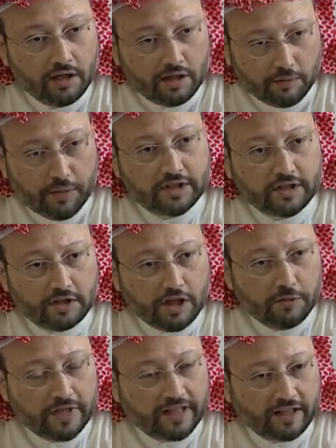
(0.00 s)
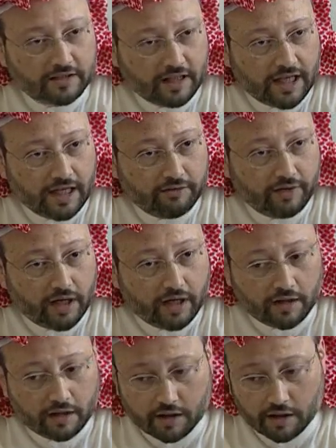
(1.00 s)
The bases the Americans have
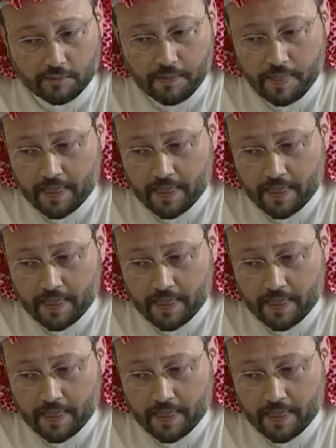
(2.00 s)
are